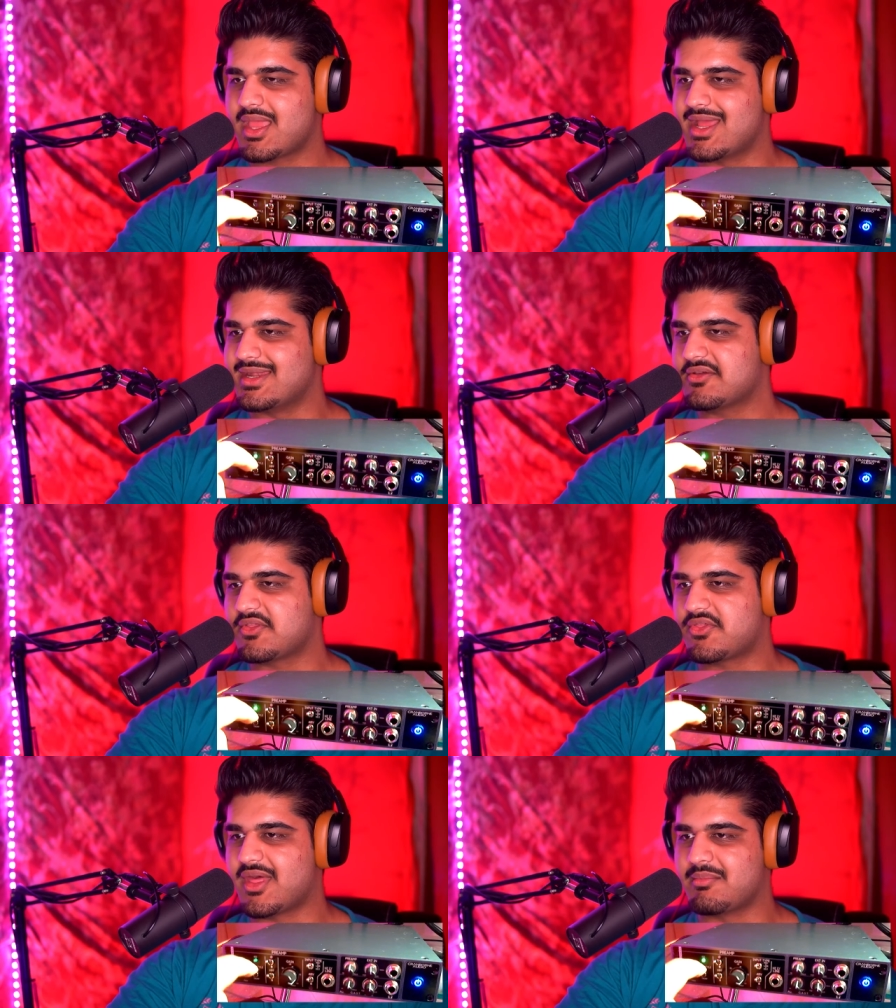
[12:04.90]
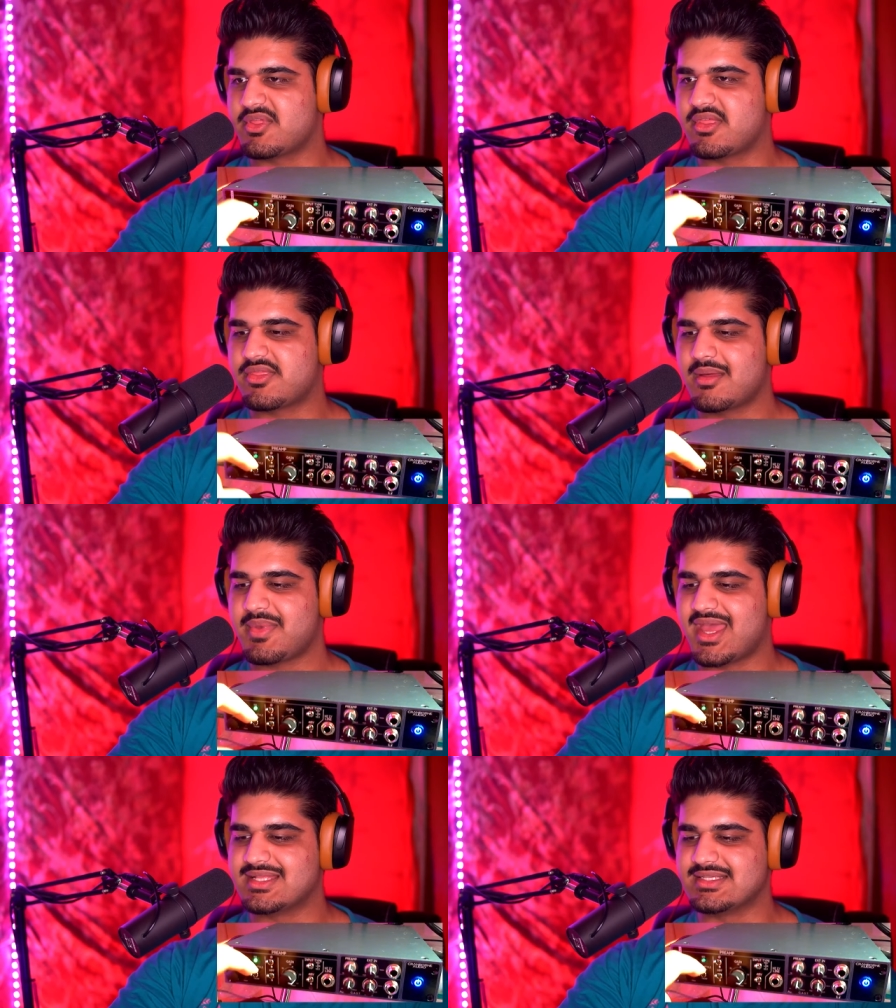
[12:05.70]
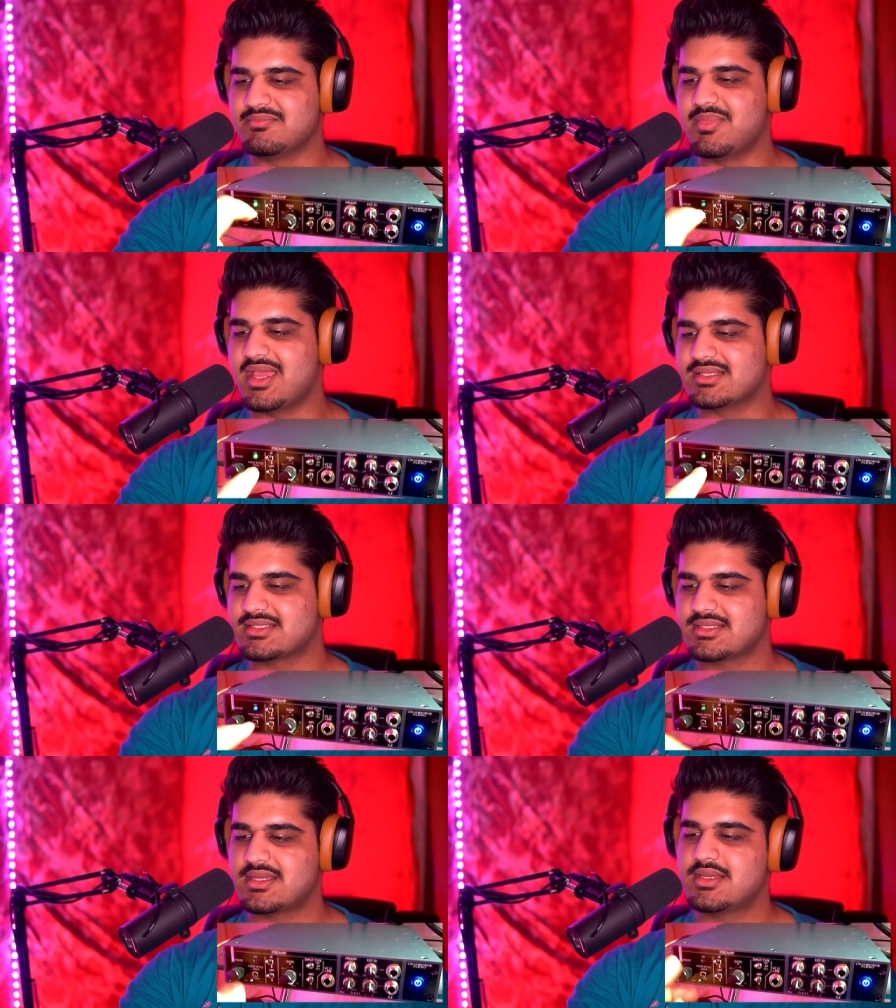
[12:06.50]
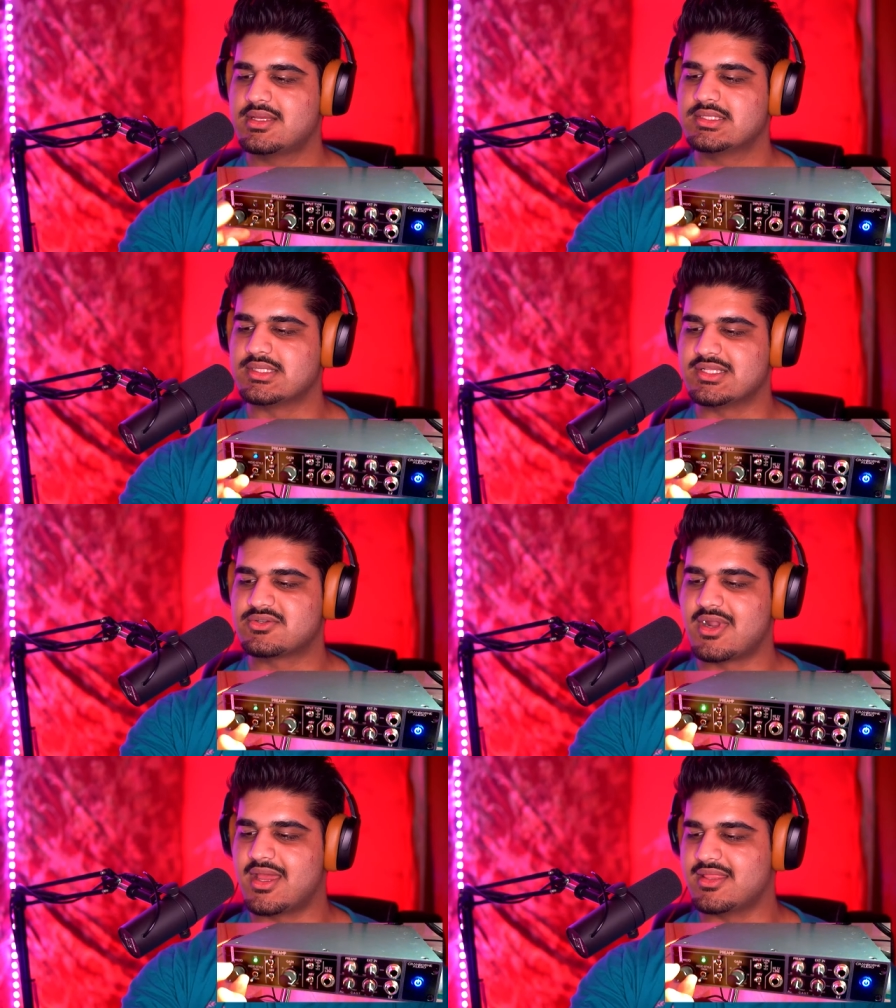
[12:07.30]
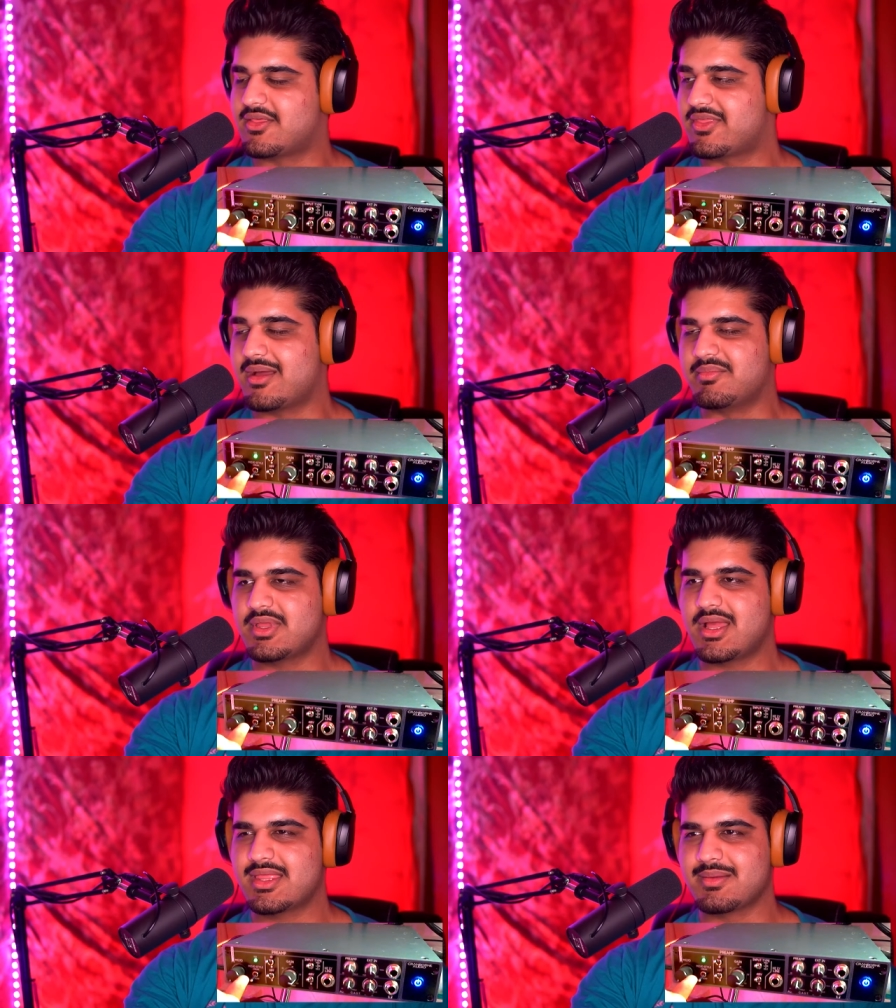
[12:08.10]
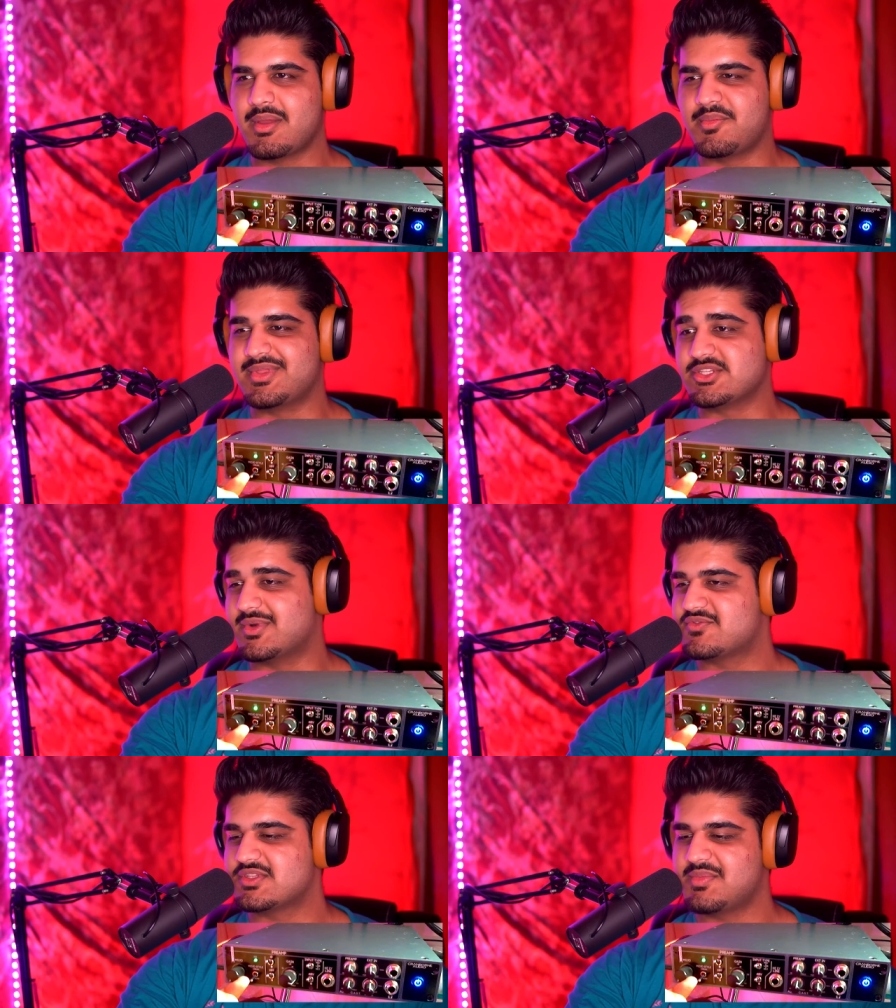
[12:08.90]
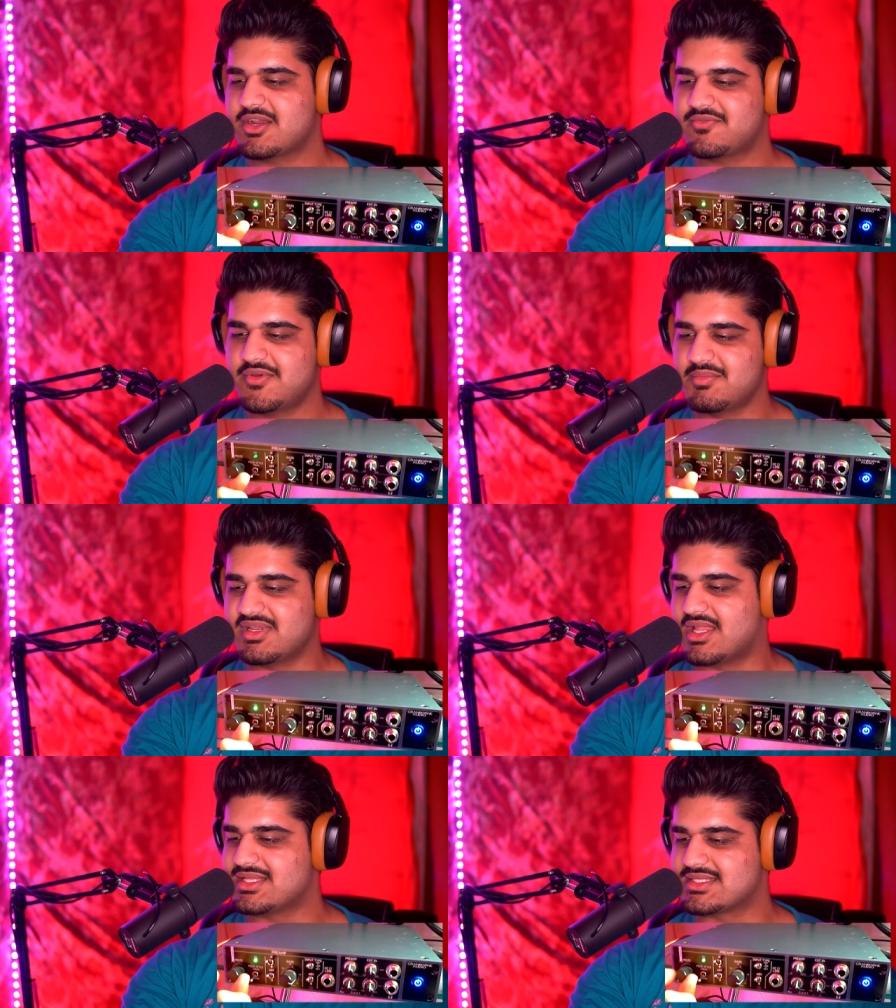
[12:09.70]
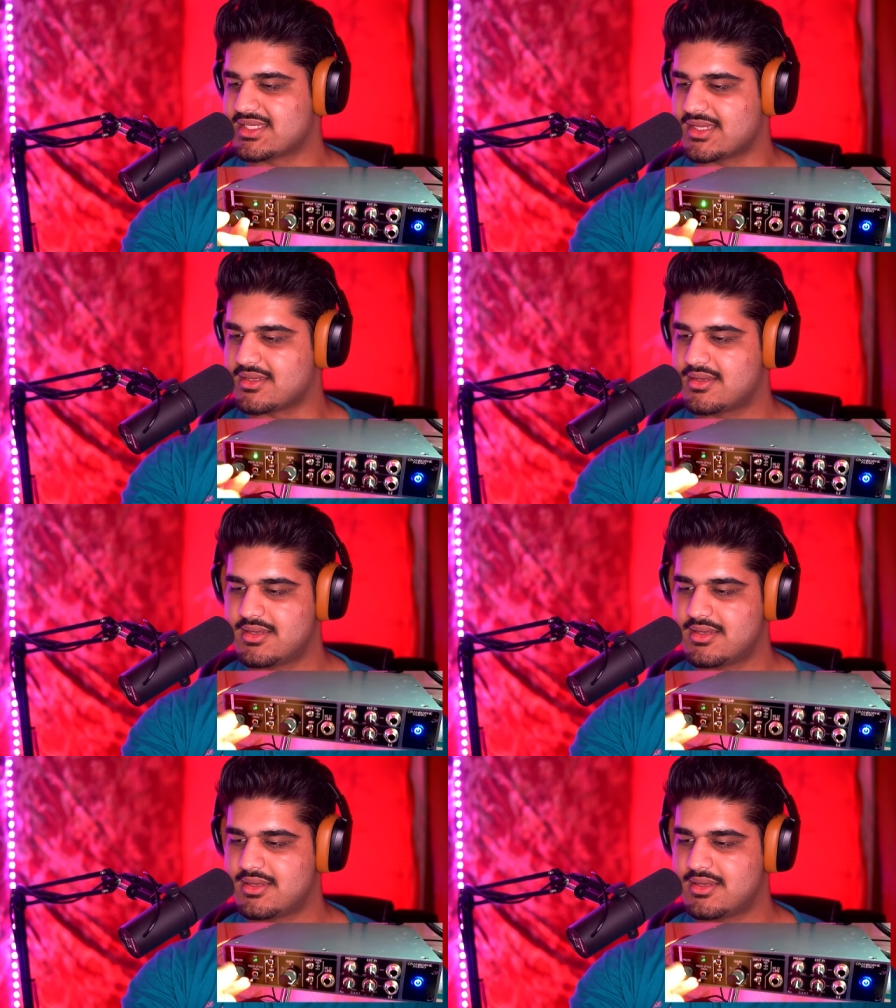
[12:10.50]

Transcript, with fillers: And now the thump. The thump adds in bass. So let's try the thump. I think it might be a bit too much for this microphone, but let's see.